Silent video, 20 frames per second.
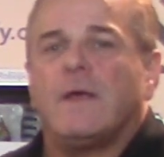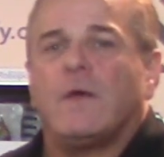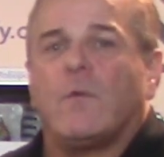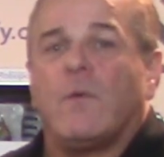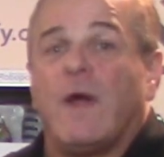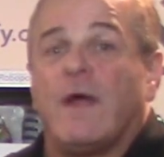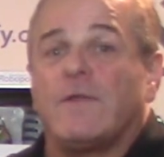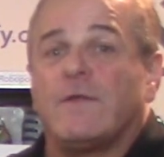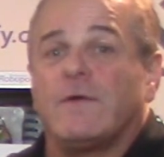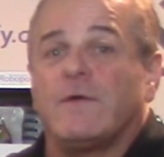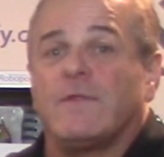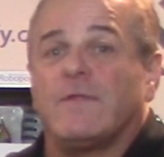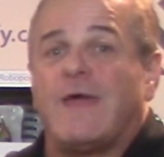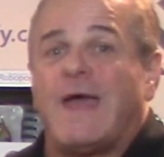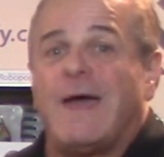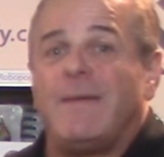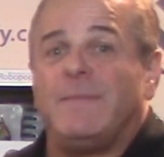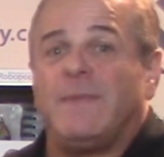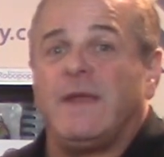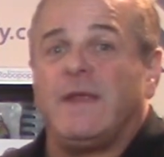whether
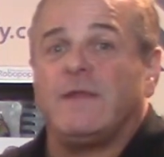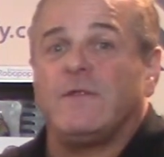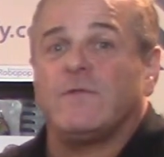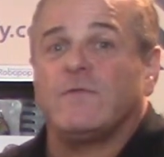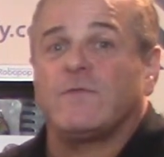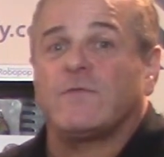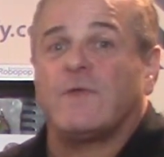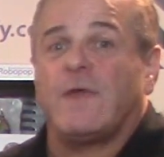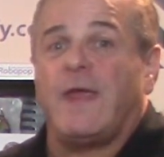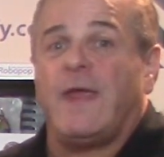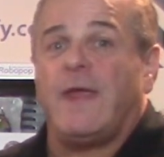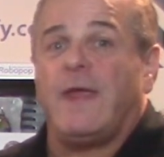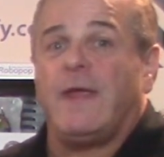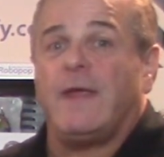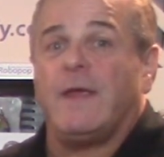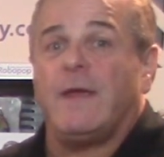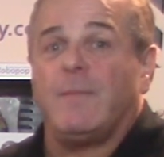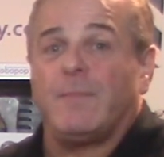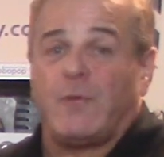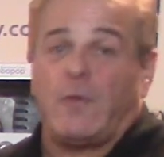that means
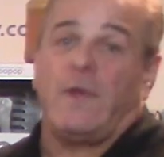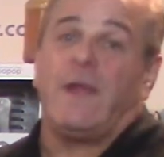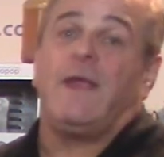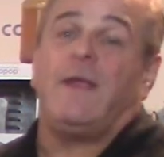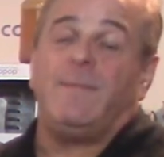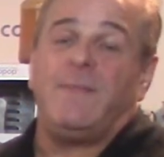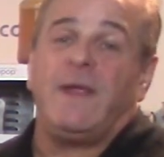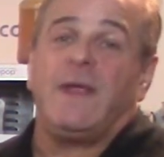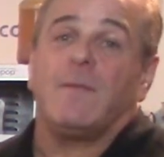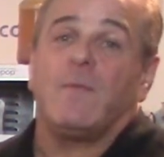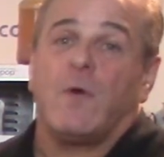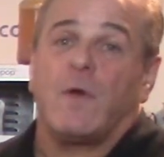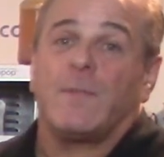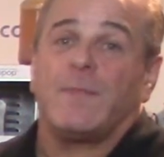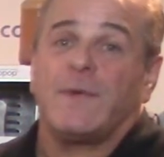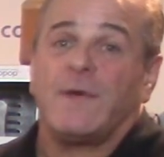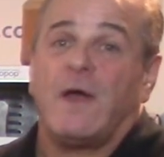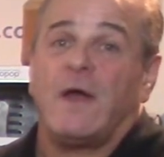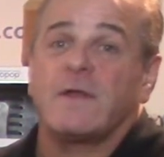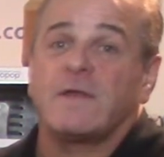a employee being more
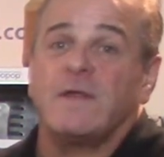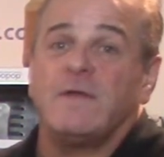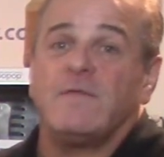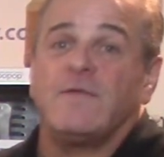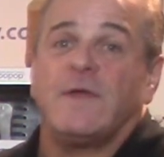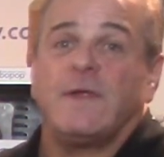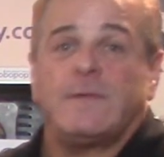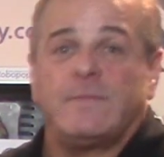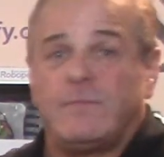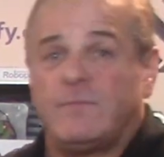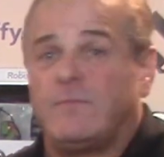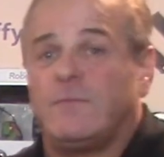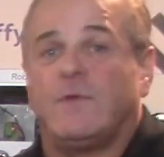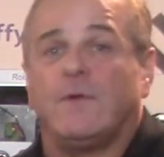productive and